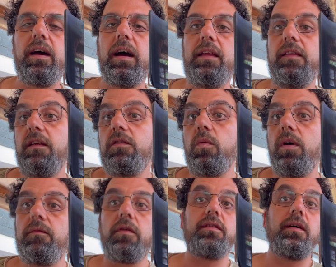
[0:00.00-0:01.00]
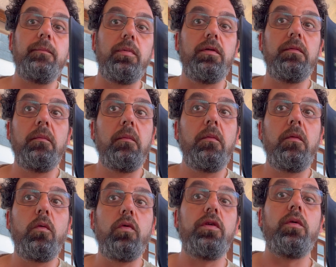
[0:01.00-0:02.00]
And in this way, for example,
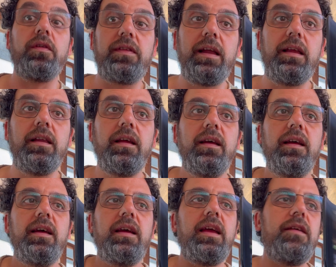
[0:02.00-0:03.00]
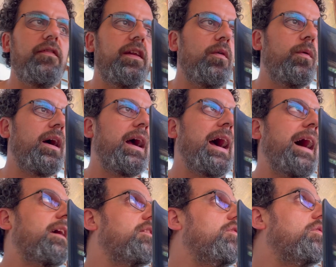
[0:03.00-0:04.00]
what they were telling, if anyone
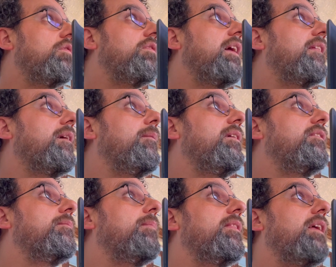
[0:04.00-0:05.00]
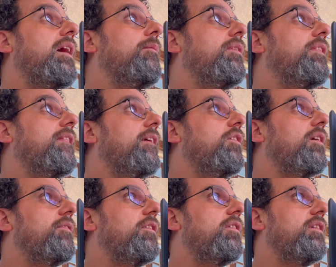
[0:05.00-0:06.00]
hacked your database, but everything that you
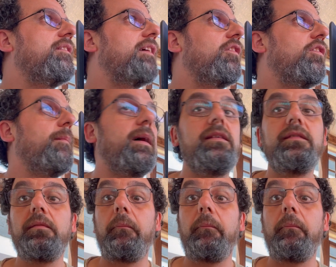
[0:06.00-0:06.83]
have there is anonymized,